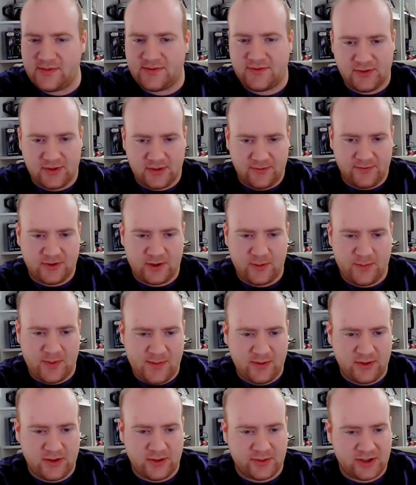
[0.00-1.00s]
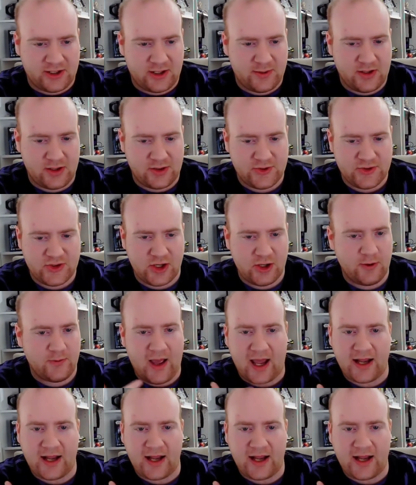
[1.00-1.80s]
for the people that were gonna be on the show.